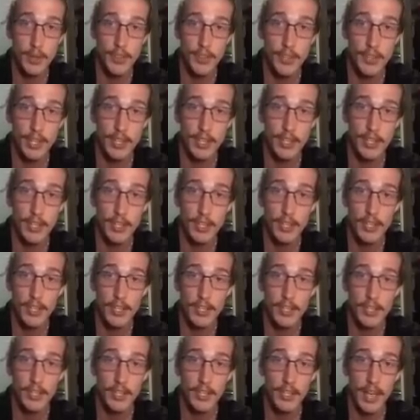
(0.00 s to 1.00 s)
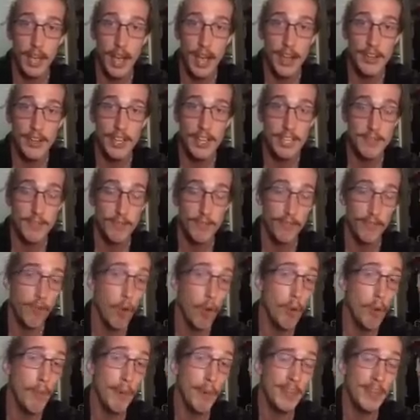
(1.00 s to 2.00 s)
it. His
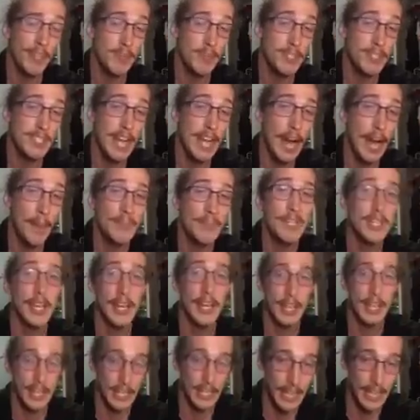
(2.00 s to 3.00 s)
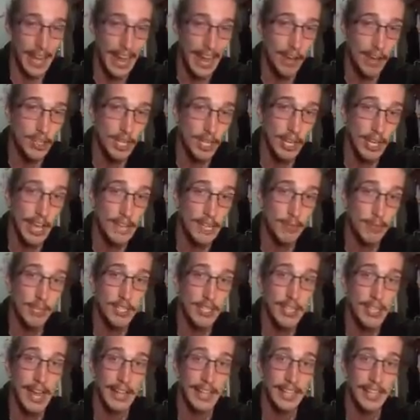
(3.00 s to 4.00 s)
forward momentum stops, and it allows me to
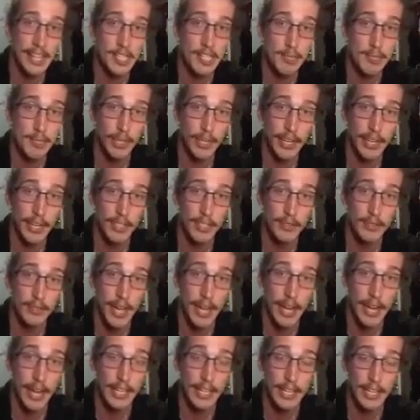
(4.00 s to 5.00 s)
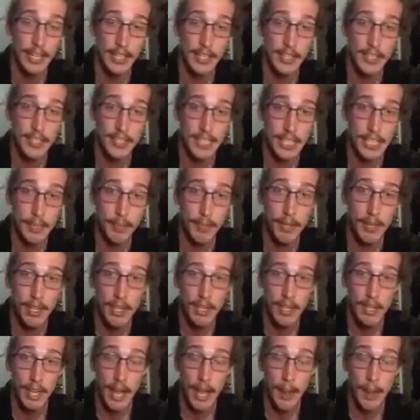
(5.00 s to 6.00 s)
attack that Spladle. I get it in deep.
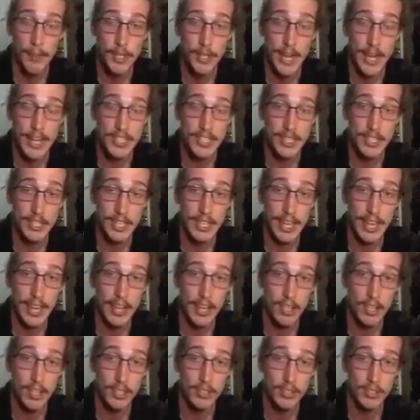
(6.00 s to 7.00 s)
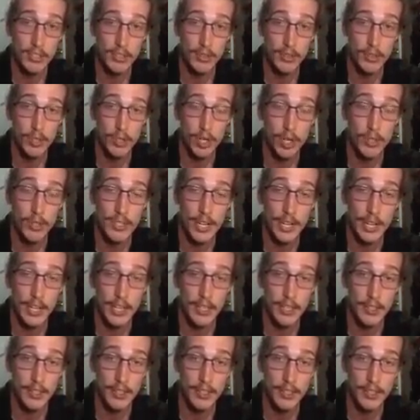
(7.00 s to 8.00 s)
I'm chasing the angle,
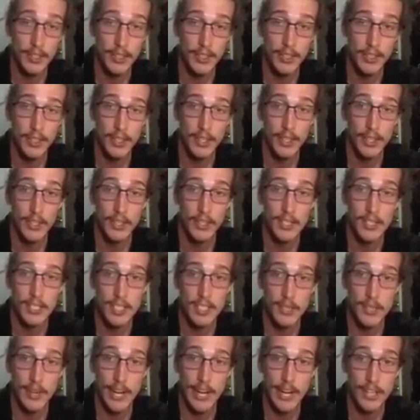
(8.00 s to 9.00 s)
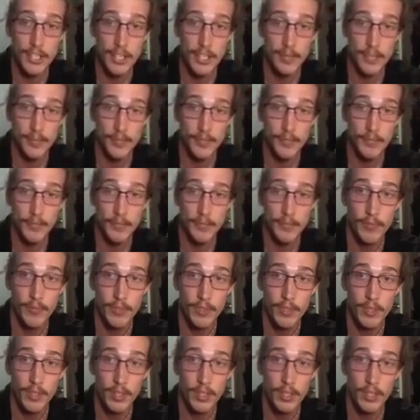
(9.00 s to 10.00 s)
rotating in this direction,
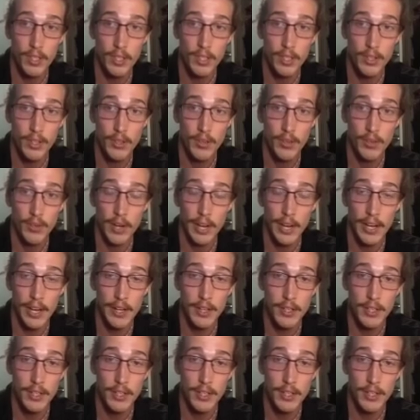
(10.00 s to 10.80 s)
right?